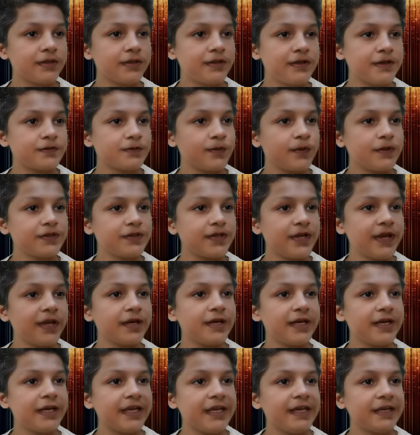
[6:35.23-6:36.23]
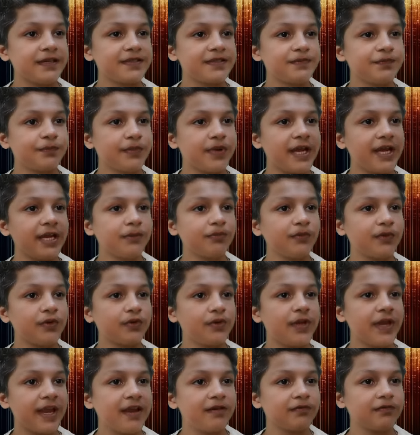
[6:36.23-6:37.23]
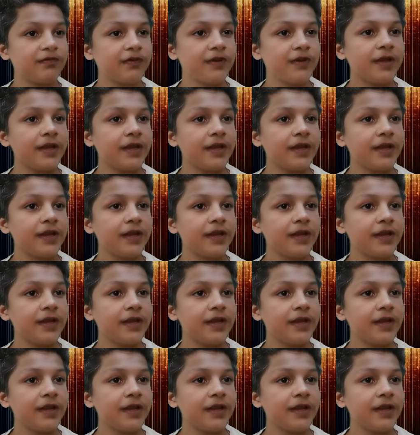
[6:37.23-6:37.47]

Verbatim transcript: Schwarzenegger in his prime could have